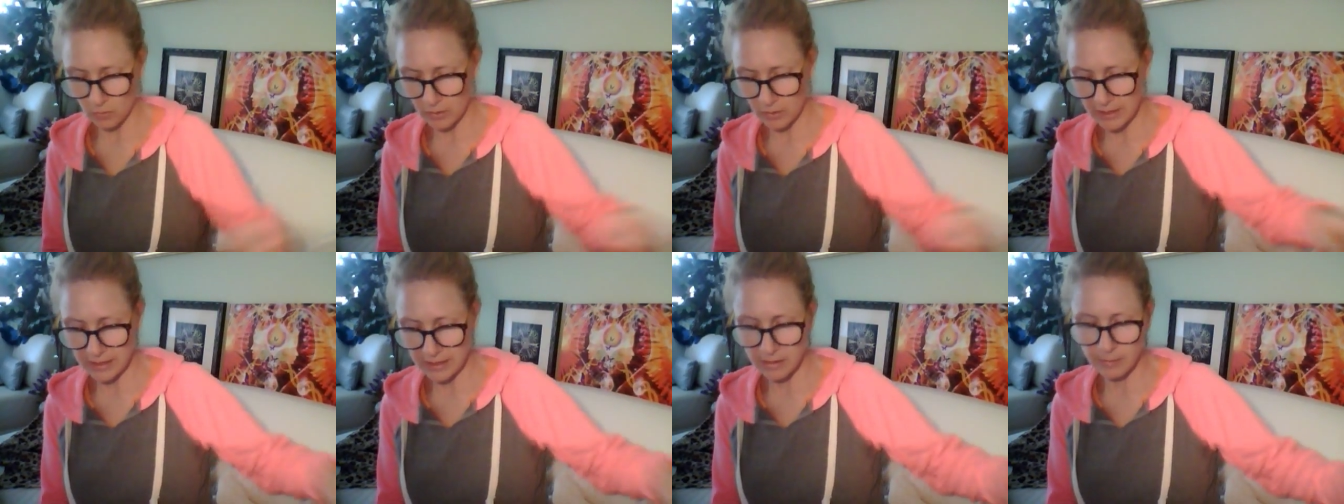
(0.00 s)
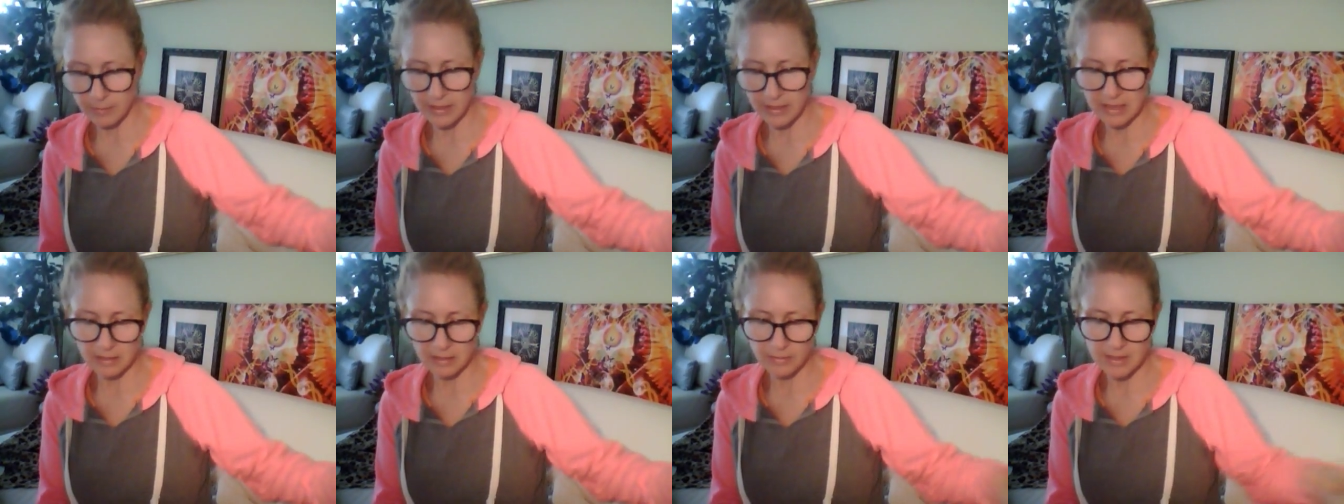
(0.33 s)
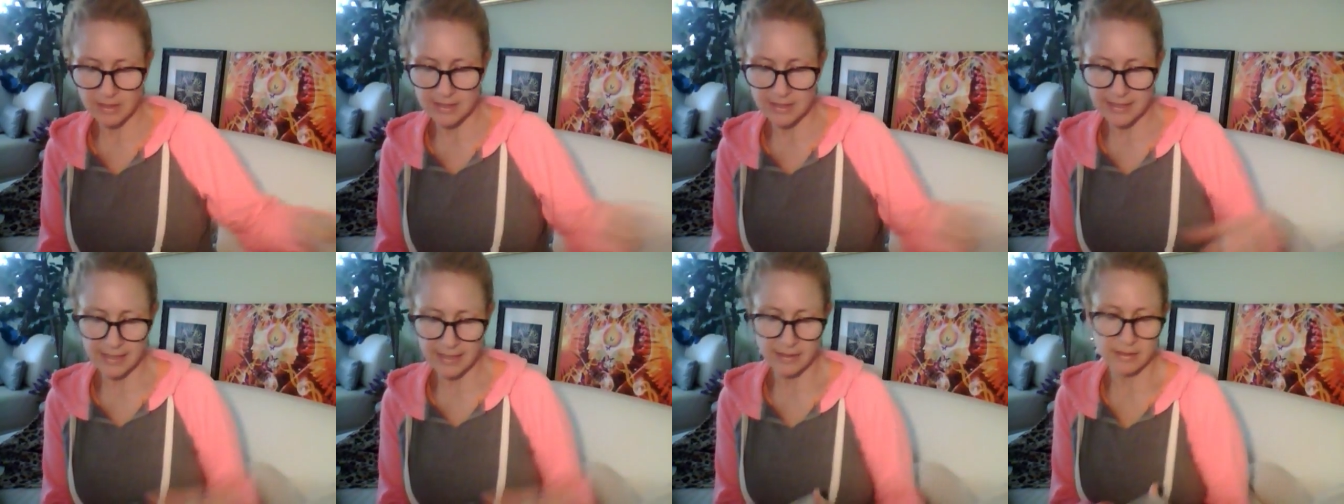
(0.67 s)
Okay, the bottom
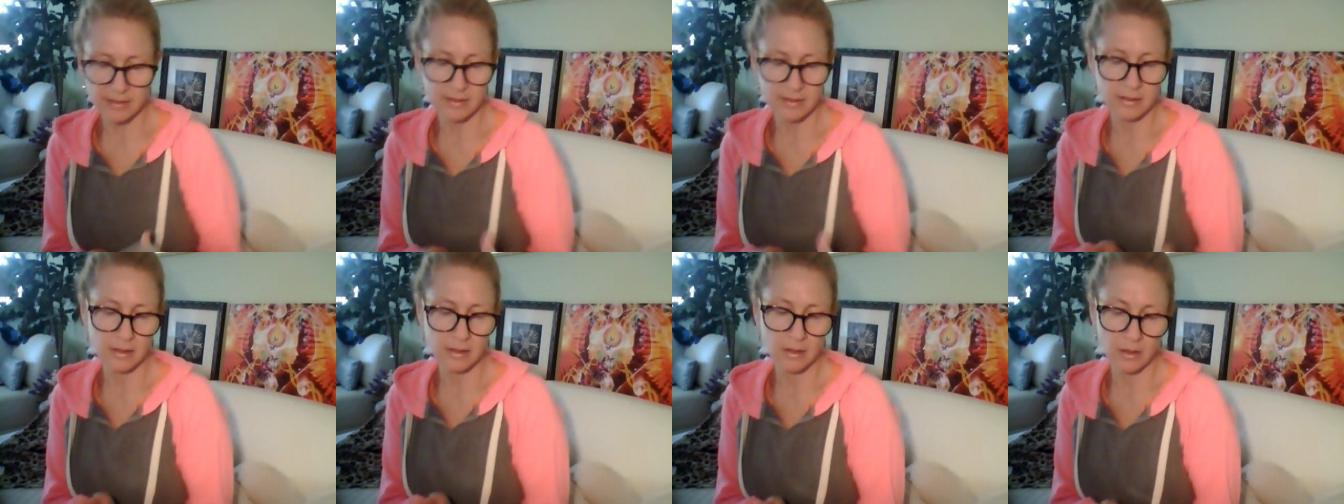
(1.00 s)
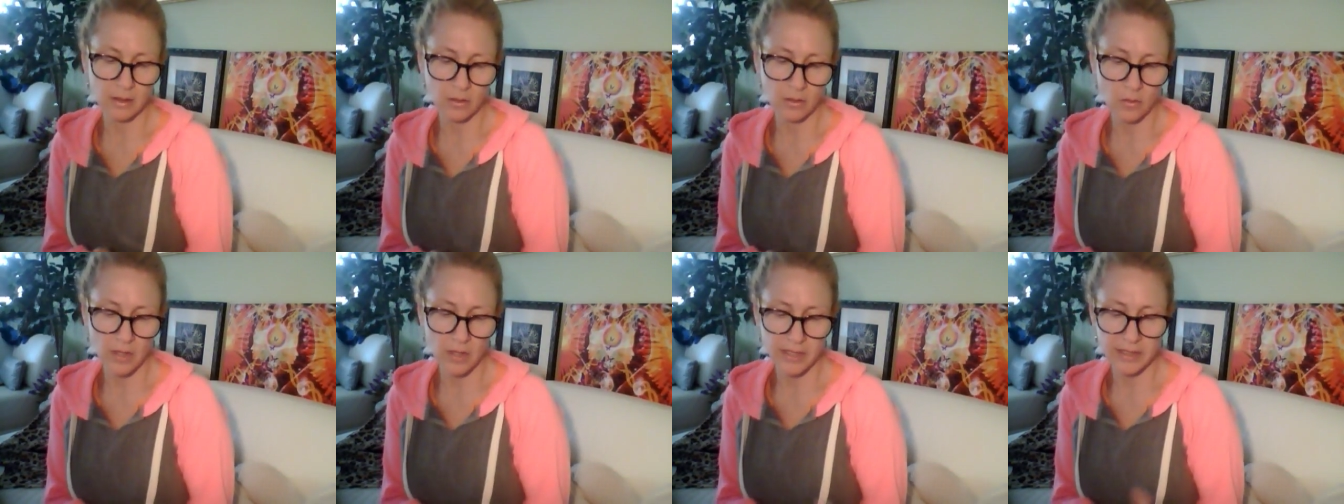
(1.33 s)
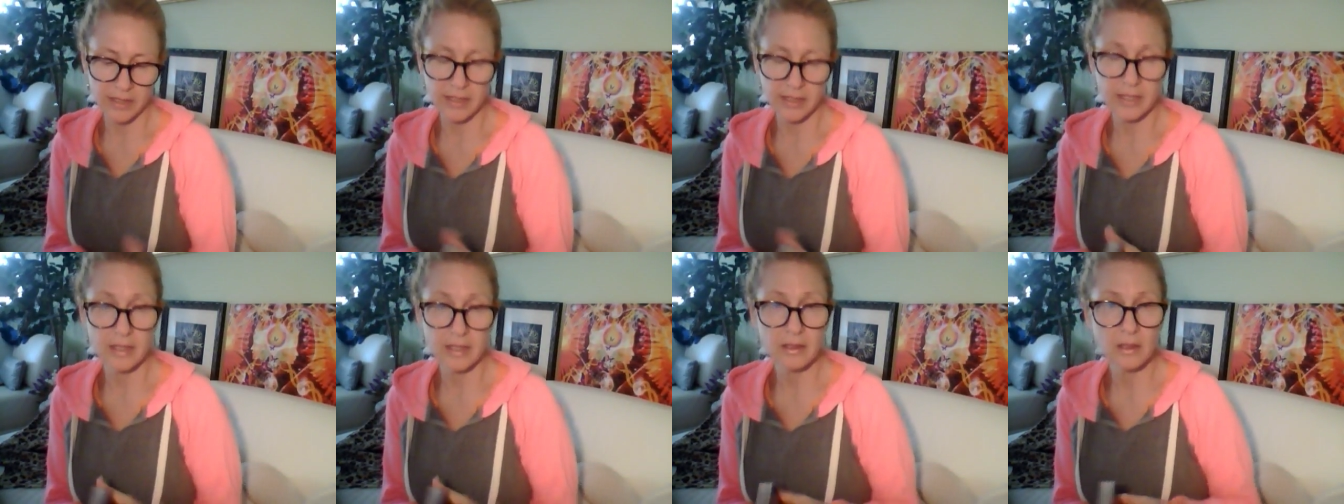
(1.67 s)
of the deck is
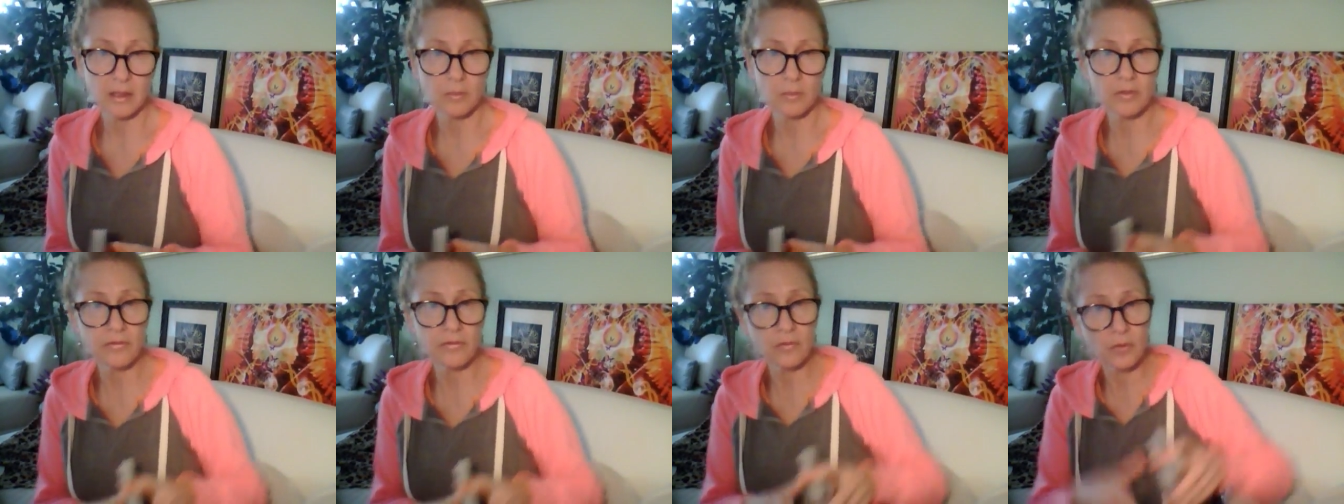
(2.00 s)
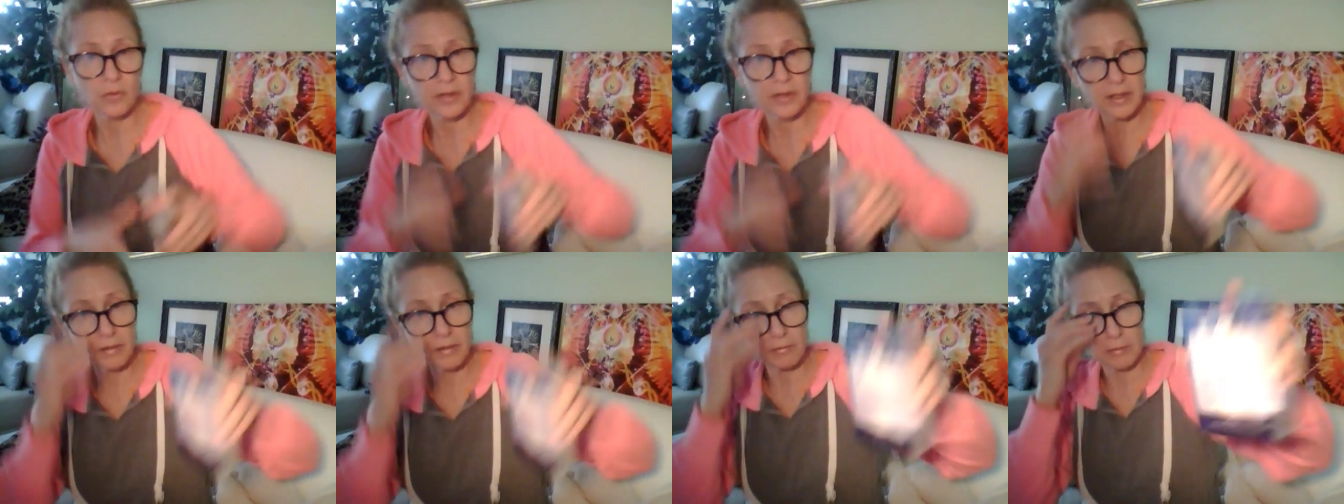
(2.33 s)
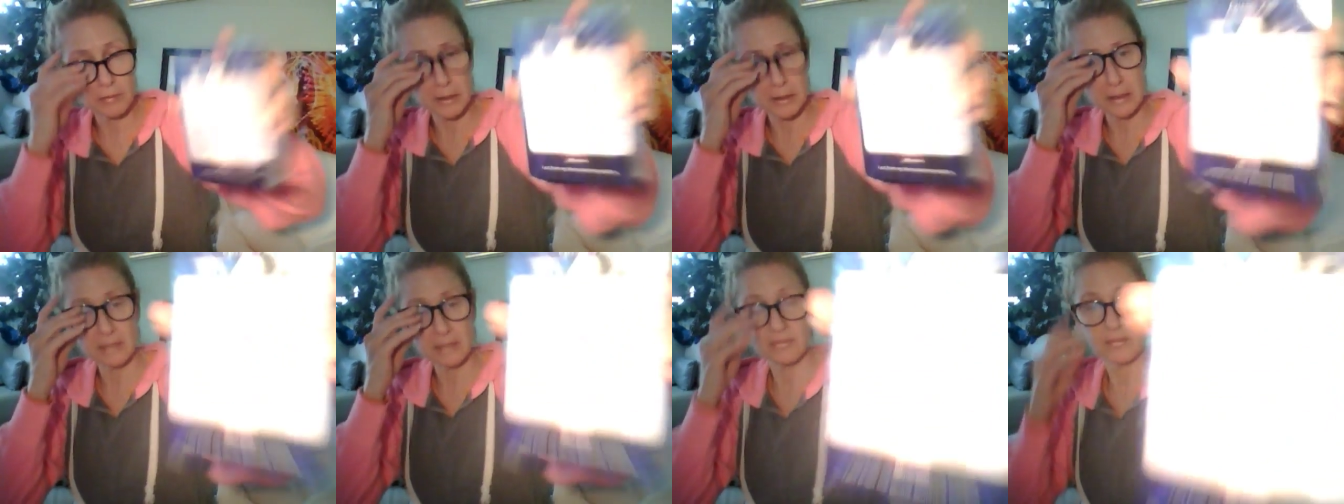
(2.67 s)
Kuan Yin, number
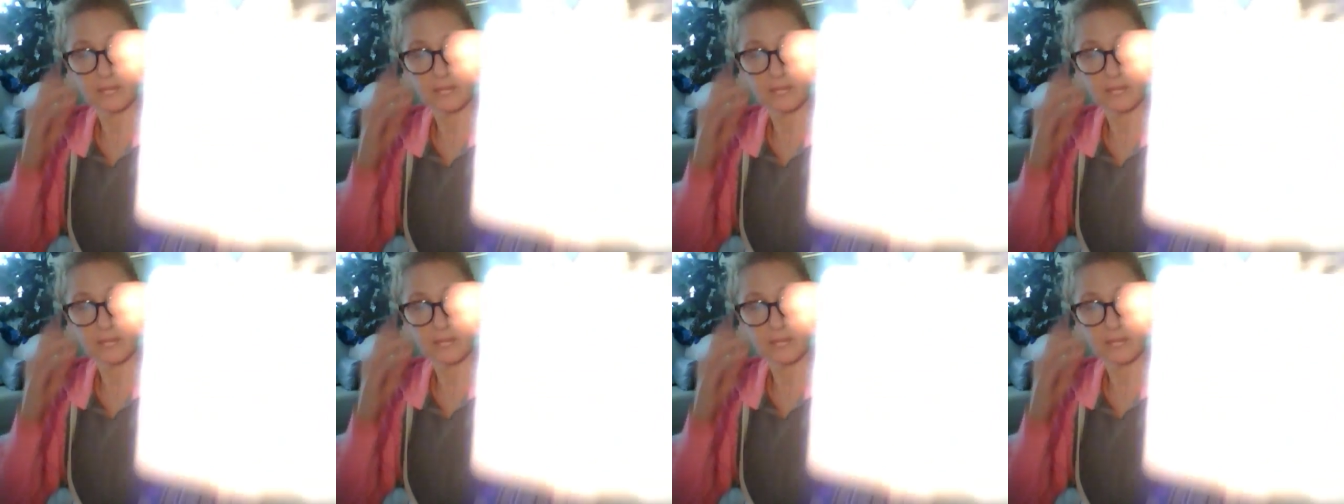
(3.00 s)
forty-three.